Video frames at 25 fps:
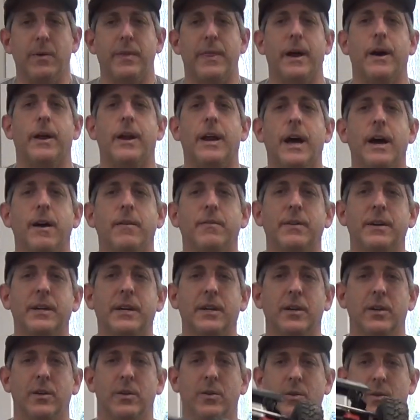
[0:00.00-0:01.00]
without having
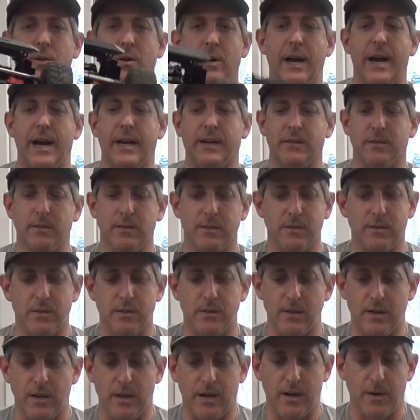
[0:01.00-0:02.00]
your
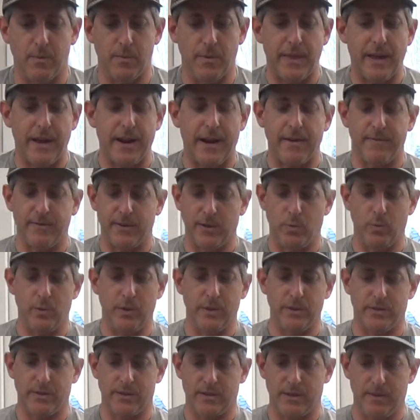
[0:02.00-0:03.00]
axles, without having your
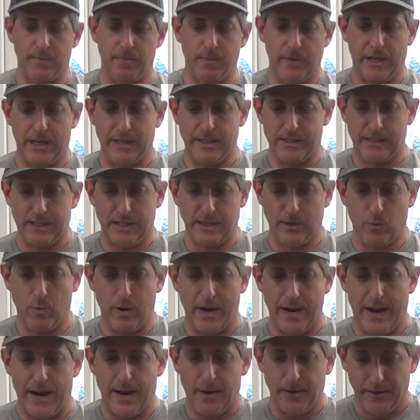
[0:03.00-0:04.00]
wheels stick
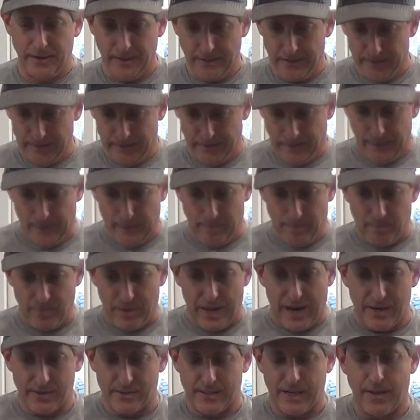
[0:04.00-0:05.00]
way
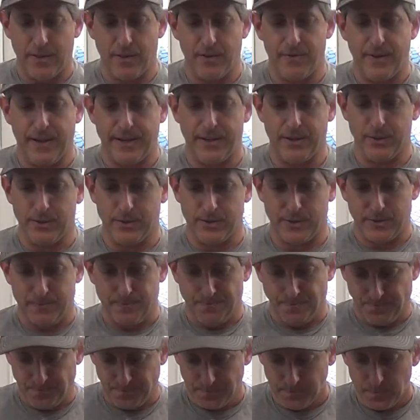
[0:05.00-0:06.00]
outside the
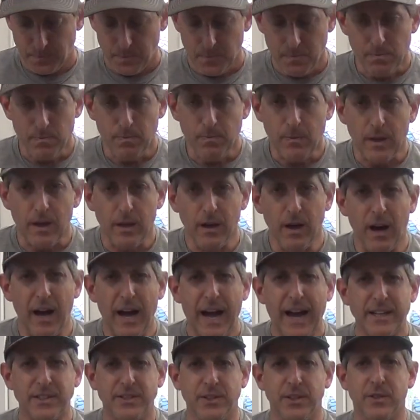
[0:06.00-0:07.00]
fenders.
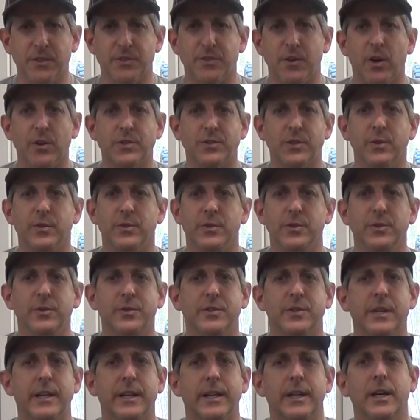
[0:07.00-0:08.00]
Axial is also
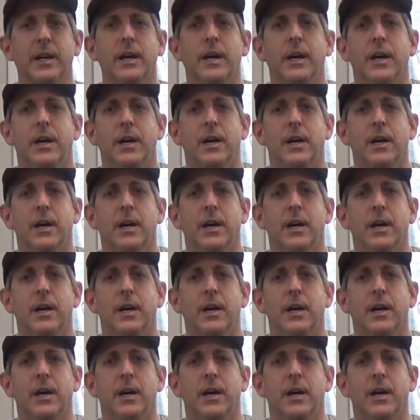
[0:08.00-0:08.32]
using